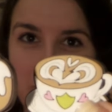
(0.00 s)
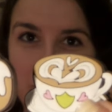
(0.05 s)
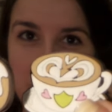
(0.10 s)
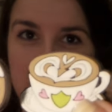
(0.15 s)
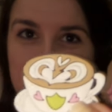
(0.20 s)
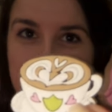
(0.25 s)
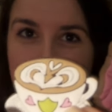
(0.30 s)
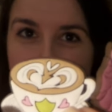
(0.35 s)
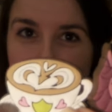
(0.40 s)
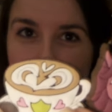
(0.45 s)

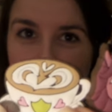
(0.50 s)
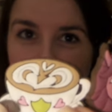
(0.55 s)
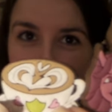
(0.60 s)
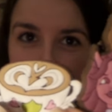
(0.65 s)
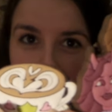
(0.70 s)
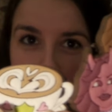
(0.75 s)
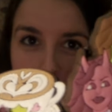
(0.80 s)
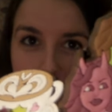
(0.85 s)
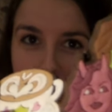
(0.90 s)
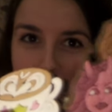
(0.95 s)
But these are
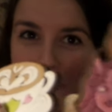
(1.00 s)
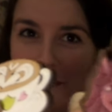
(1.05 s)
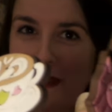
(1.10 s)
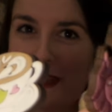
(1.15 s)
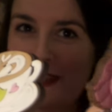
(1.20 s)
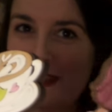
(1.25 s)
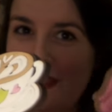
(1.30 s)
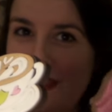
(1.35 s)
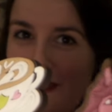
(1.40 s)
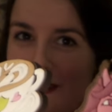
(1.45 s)
really cool. I
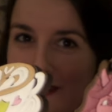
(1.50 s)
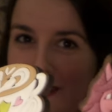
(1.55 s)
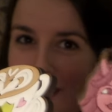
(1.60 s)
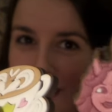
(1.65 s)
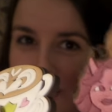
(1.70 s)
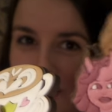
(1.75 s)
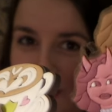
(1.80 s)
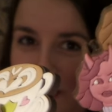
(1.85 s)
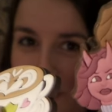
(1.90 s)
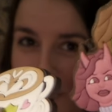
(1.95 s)
might
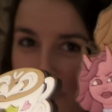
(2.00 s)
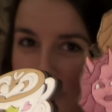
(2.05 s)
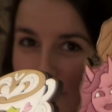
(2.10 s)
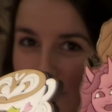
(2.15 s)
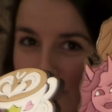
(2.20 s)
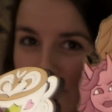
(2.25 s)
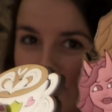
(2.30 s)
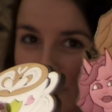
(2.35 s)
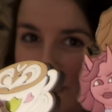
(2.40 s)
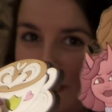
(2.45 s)
not do
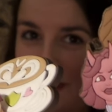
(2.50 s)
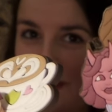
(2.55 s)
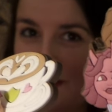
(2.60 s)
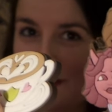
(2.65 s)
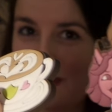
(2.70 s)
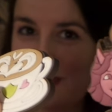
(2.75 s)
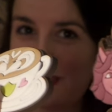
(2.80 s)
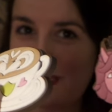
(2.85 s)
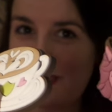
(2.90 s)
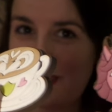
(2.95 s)
this one
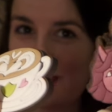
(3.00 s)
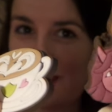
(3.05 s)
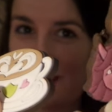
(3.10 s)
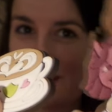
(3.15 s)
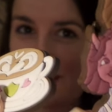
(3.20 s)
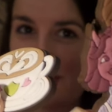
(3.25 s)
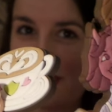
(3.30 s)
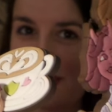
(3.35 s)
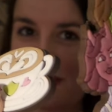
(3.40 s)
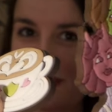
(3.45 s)

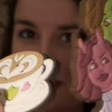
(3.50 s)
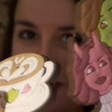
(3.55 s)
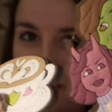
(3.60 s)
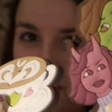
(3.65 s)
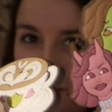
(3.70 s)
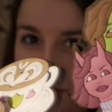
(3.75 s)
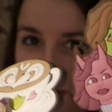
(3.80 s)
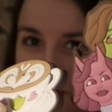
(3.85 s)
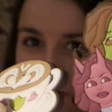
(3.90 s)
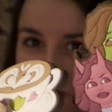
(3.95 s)
because I think
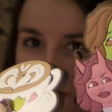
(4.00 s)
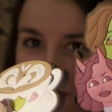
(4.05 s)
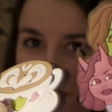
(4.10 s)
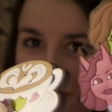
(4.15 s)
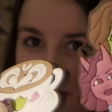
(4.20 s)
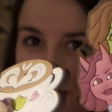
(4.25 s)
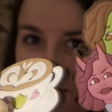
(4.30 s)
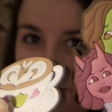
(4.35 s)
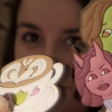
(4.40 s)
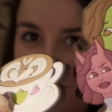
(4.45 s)
it's weird to put,
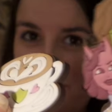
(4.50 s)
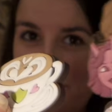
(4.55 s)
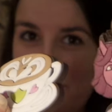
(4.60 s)
like,